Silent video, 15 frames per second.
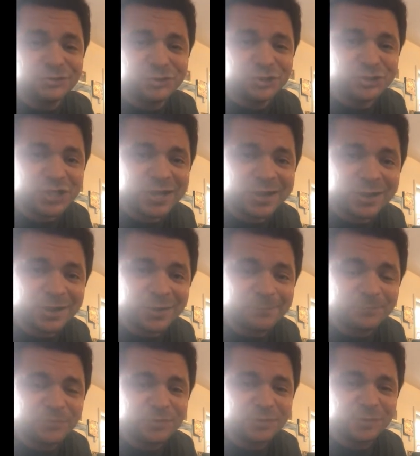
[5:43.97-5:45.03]
share
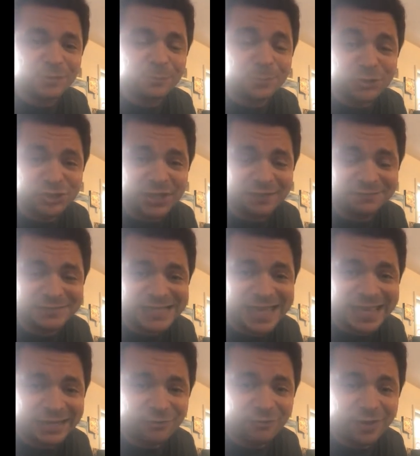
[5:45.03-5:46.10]
the Super Chef
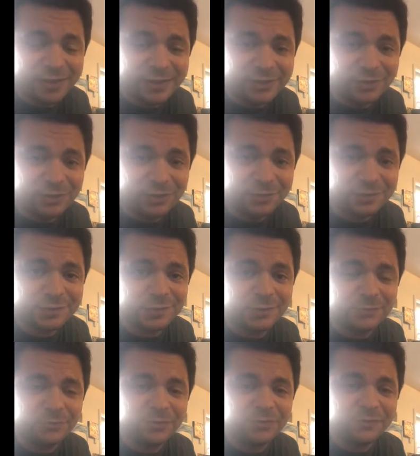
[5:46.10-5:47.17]
Dad Chronicles
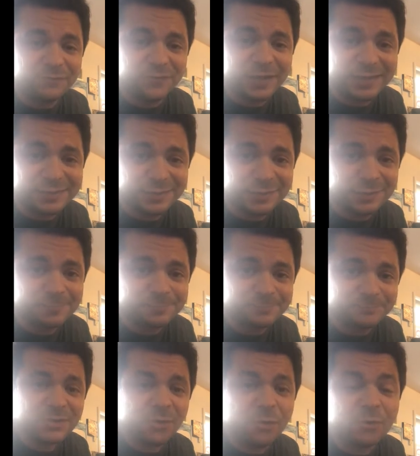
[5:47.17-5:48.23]
with your friends
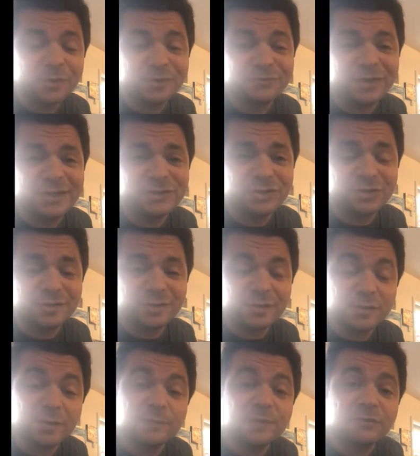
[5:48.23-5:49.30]
or strangers.
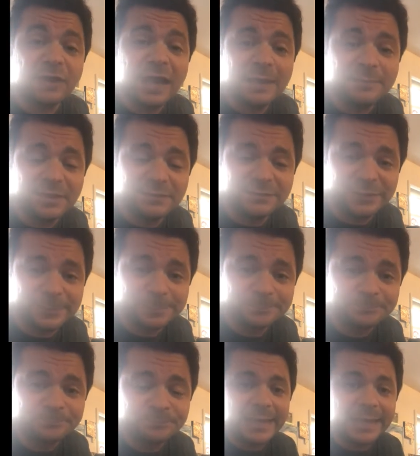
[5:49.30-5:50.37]
Subscribe even.
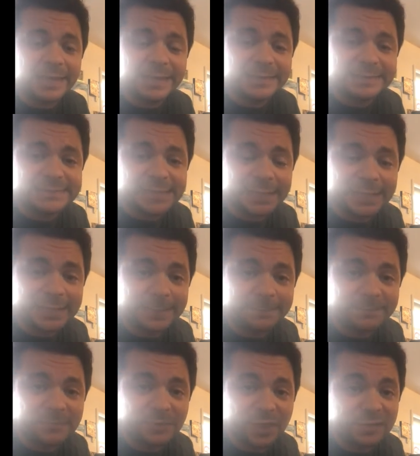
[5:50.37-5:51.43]
And
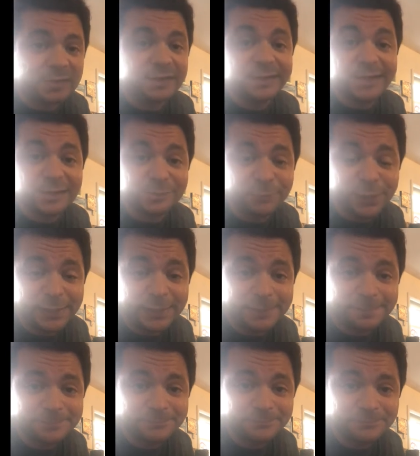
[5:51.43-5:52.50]
I'll see you next week.
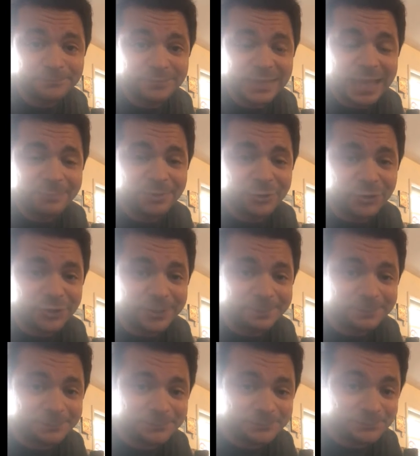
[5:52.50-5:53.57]
Happy
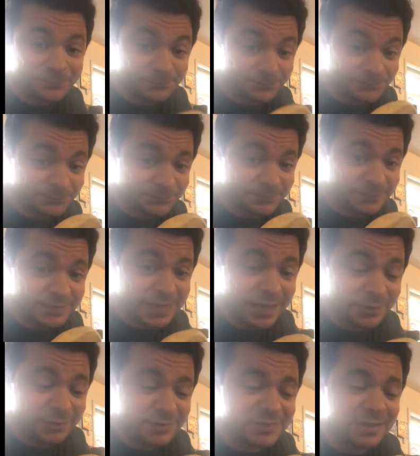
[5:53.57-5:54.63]
cooking.
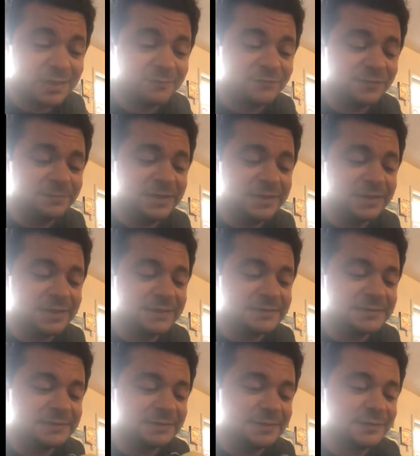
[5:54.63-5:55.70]
Now it's time for me to get
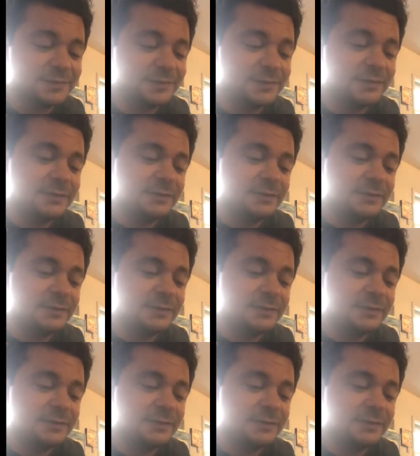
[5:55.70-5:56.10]
into this.